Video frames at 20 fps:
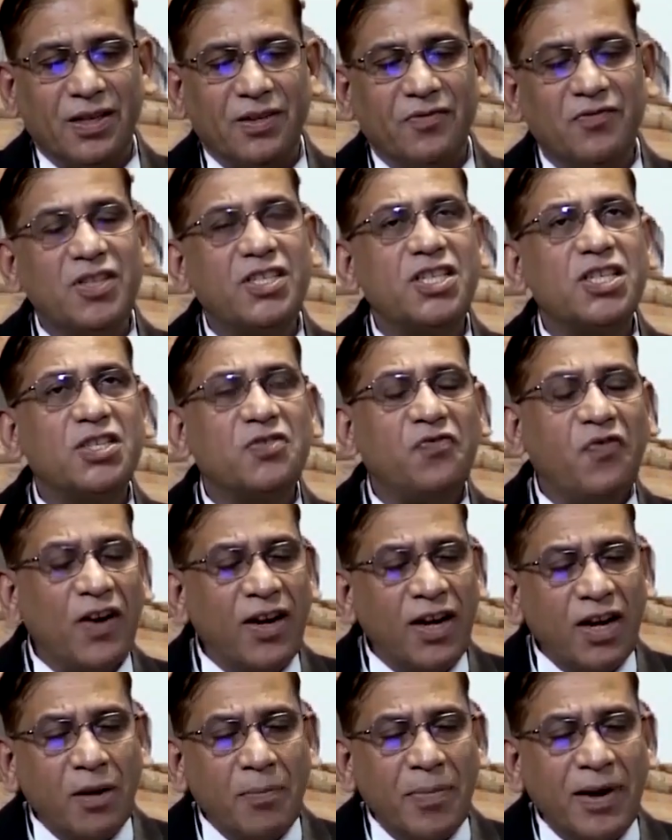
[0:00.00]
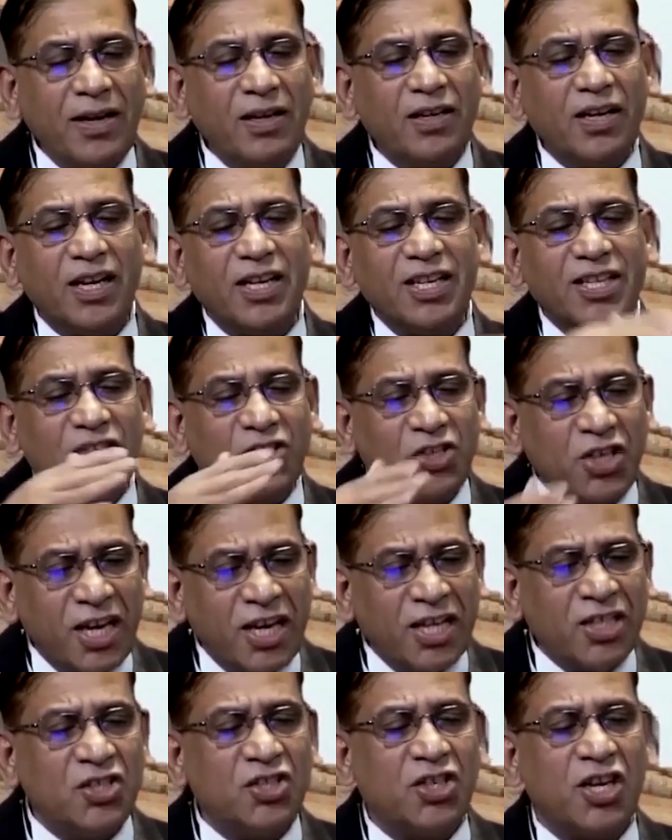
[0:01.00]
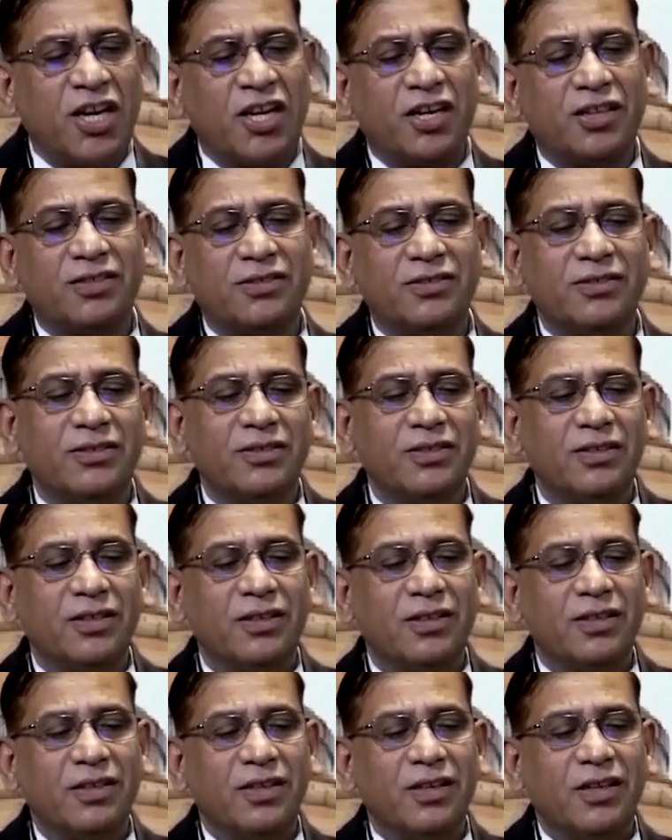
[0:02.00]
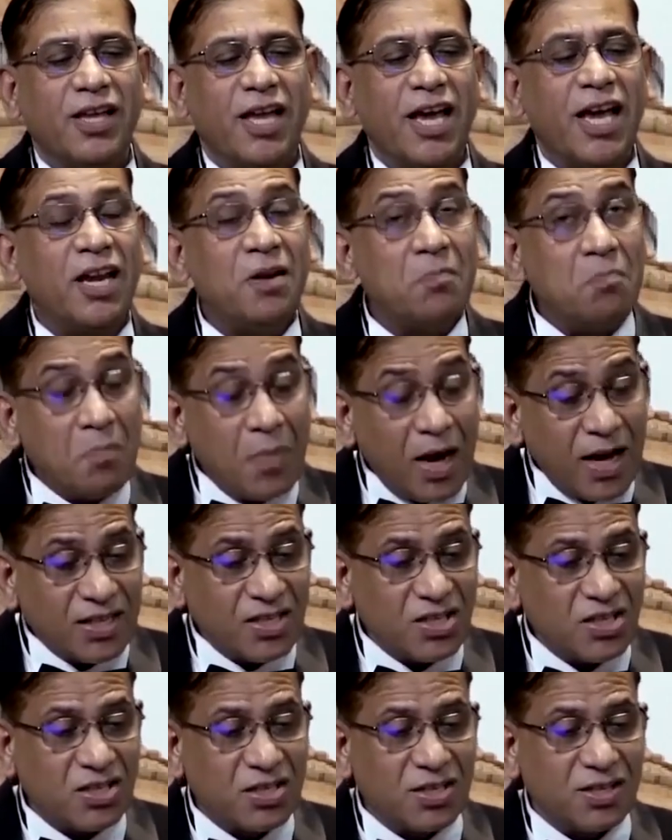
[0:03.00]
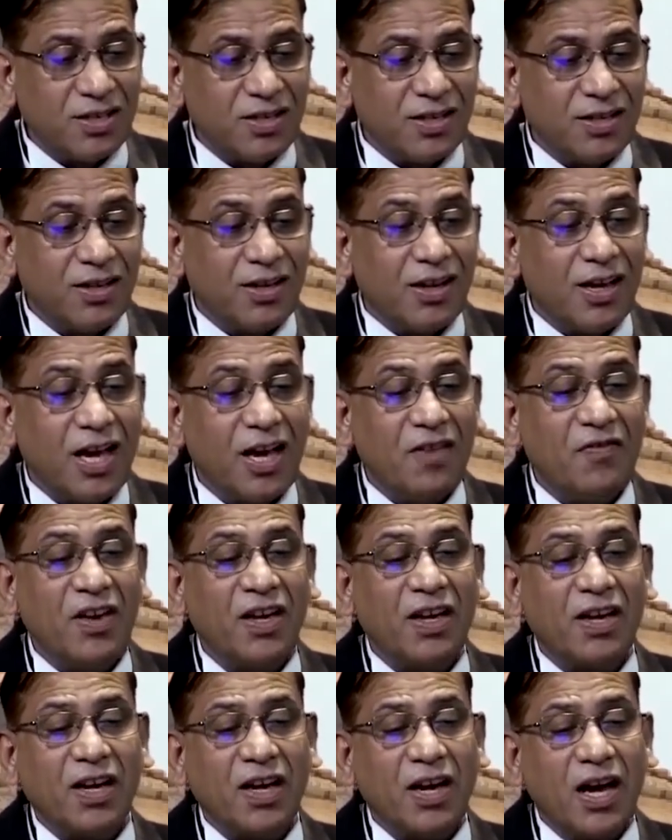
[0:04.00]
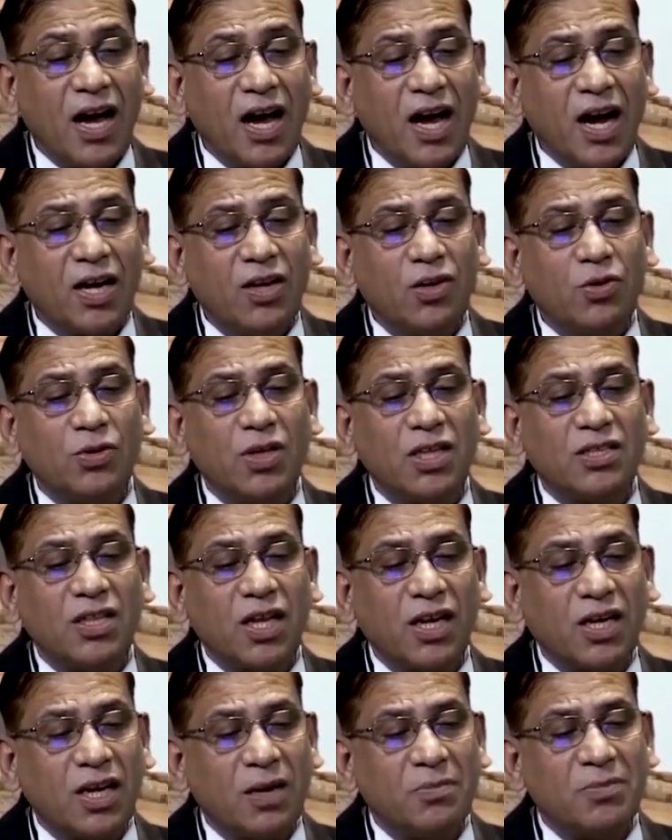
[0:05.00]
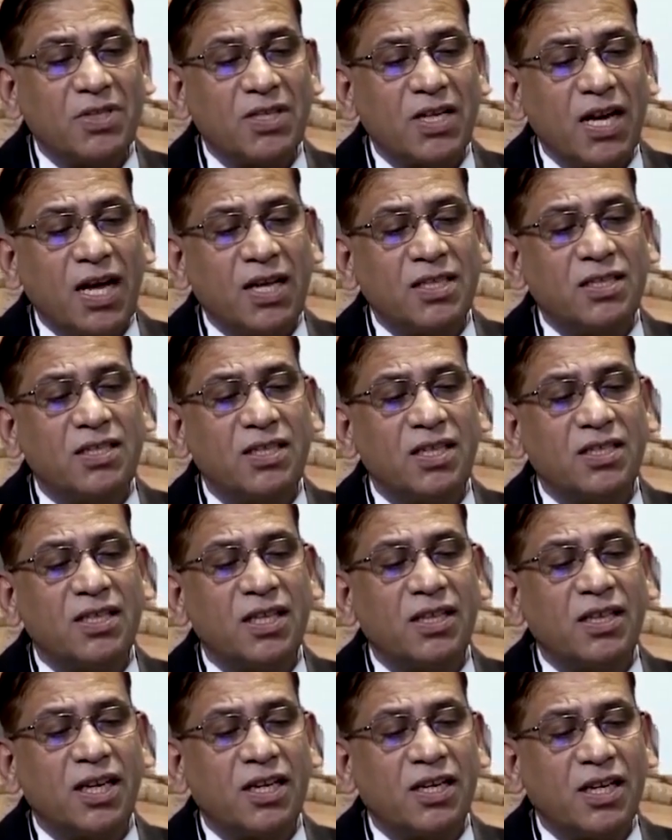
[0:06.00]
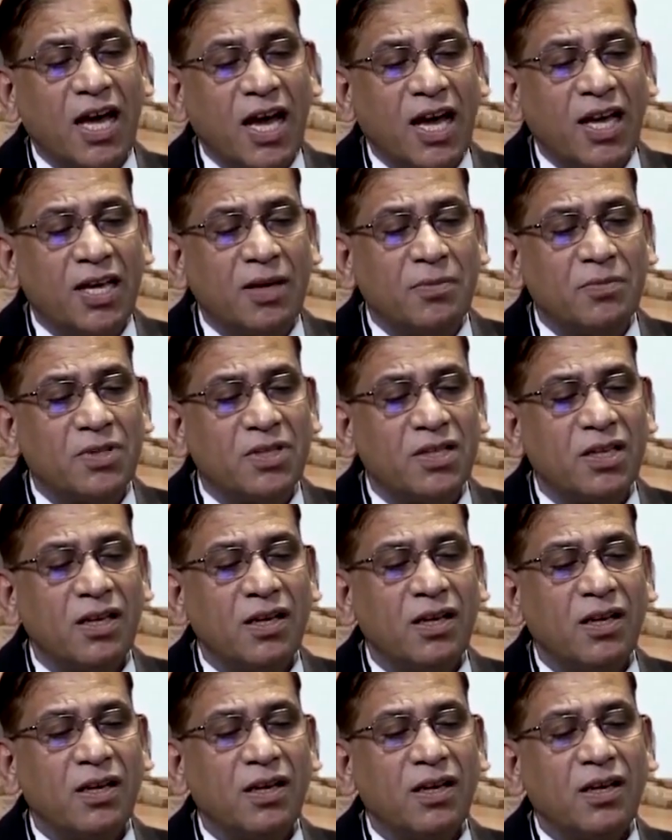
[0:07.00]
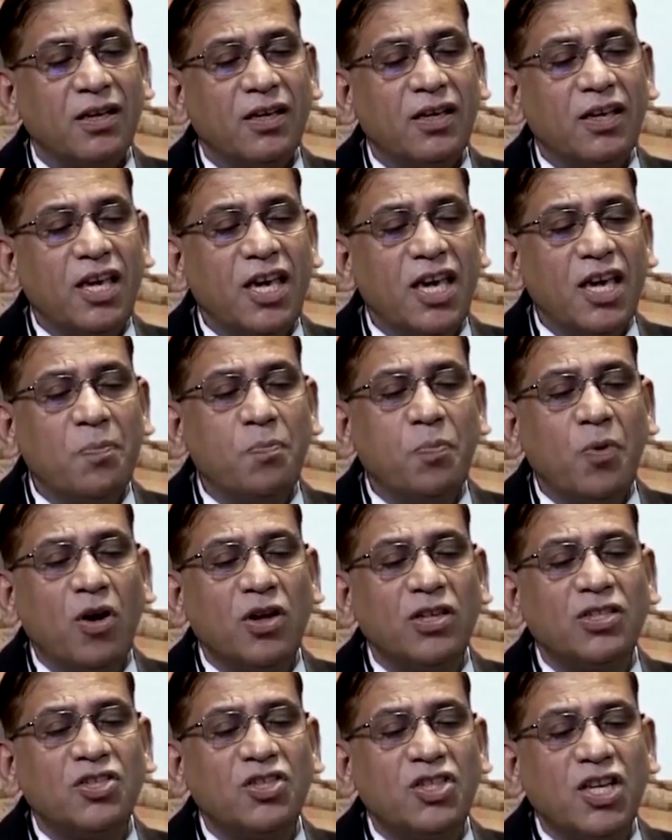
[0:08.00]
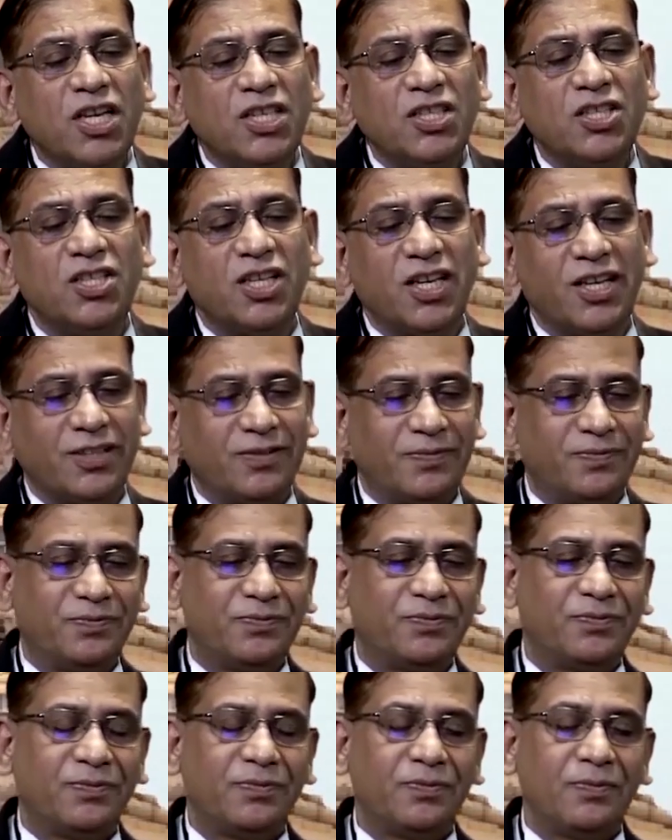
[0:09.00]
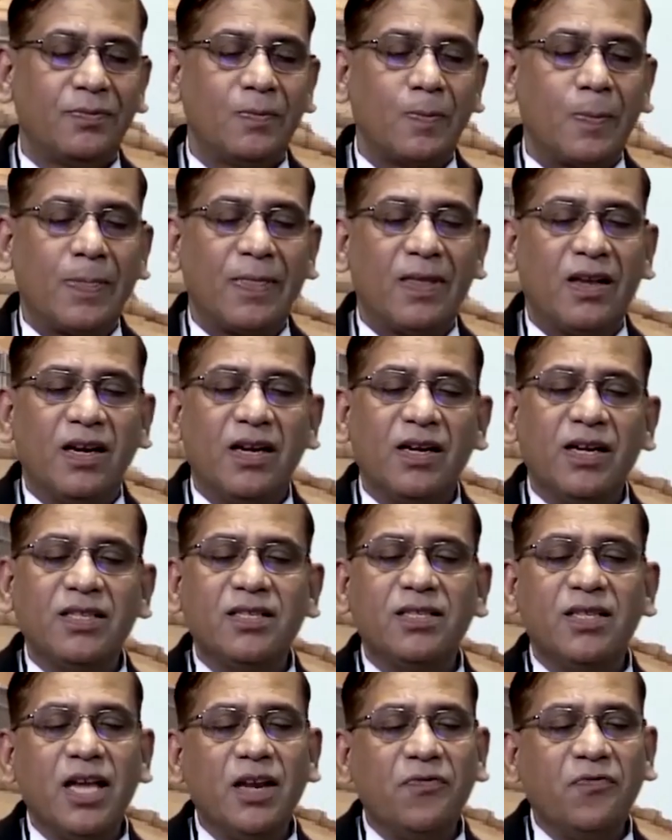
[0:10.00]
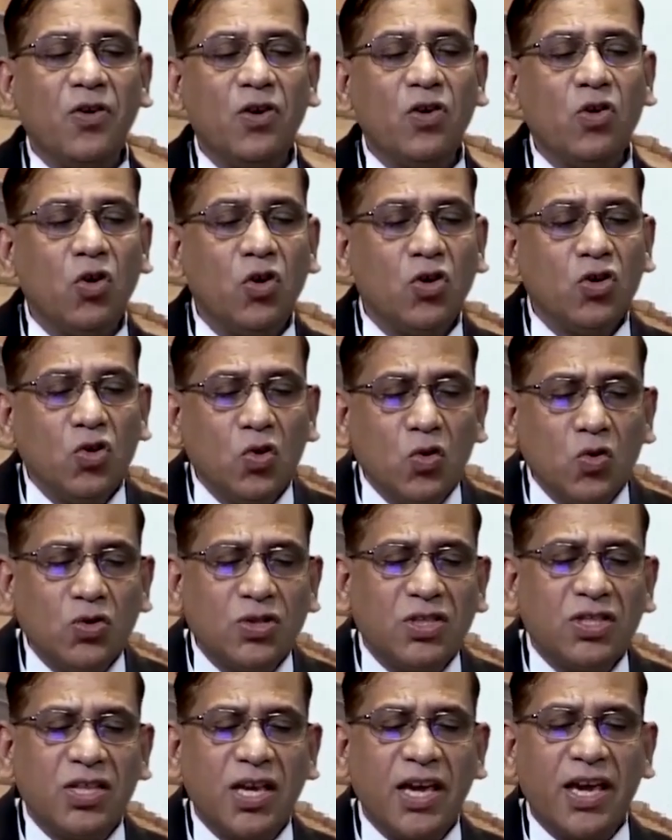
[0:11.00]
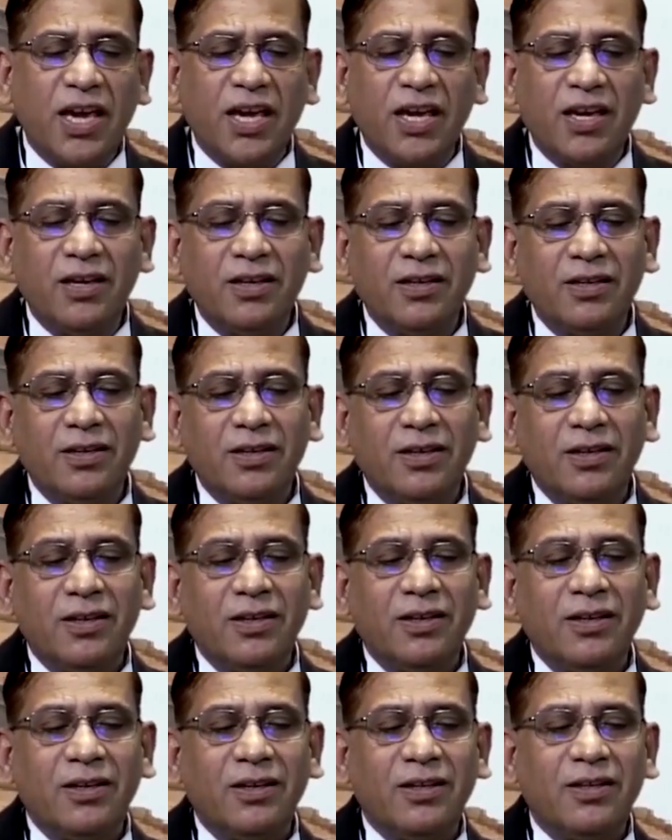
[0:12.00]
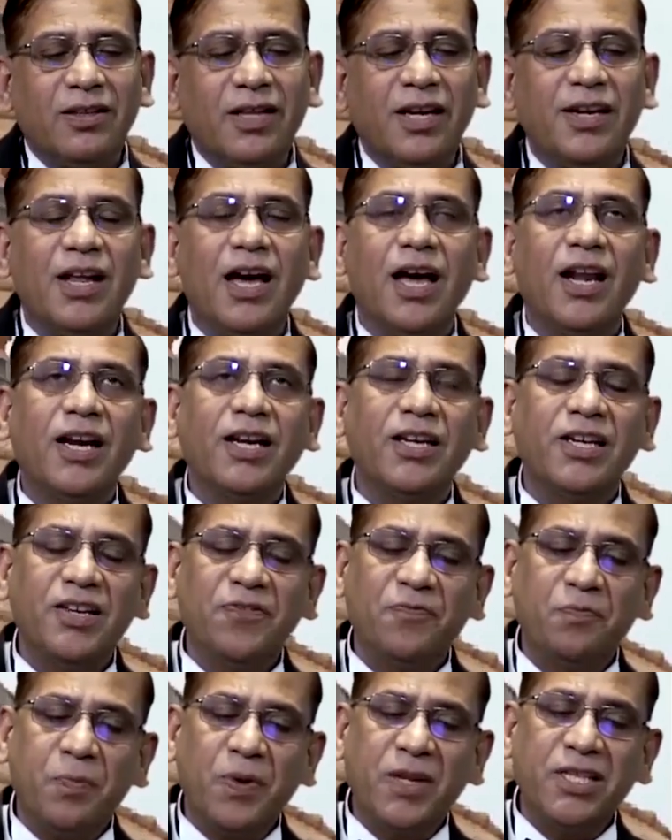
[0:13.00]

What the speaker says: which is fundamentally changing and must, having regard to the circumstances and the times, keep on changing. It is therefore no use saying the directive